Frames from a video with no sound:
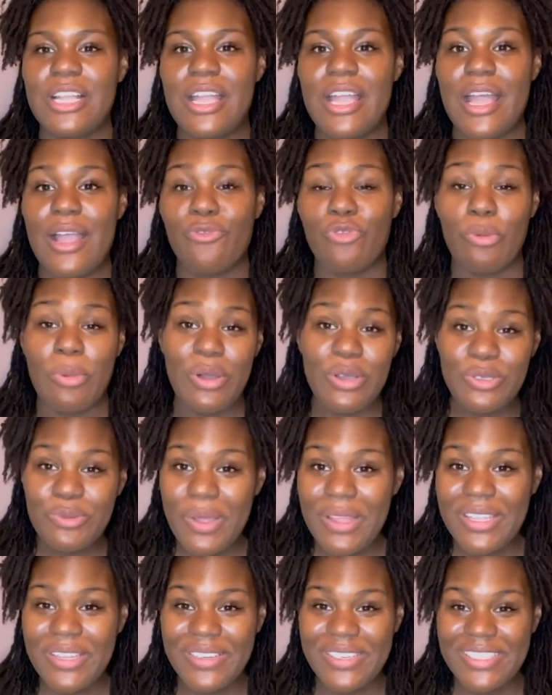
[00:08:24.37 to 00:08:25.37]
Ramon's
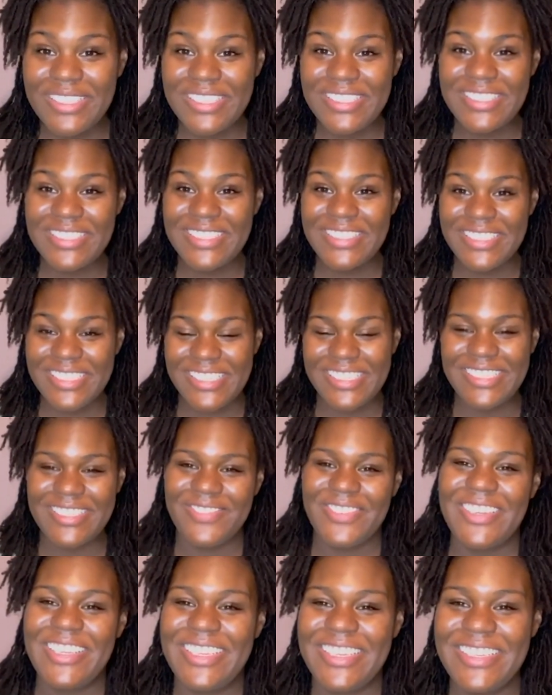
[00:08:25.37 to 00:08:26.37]
probably gonna listen to this
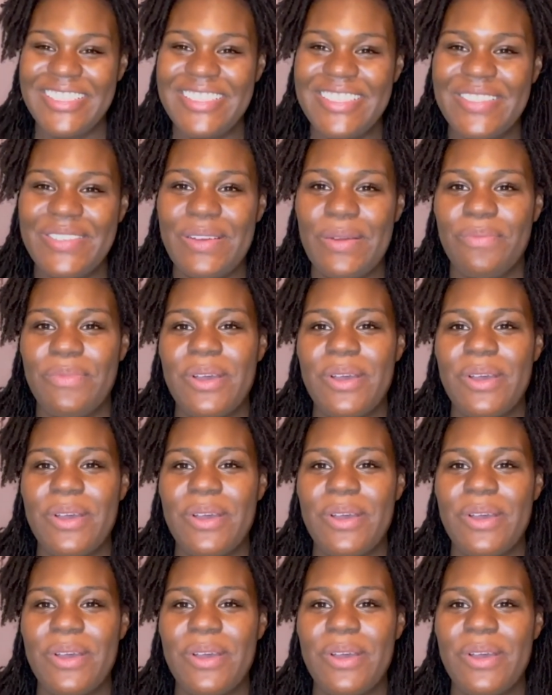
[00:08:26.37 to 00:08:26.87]
when he gets to it,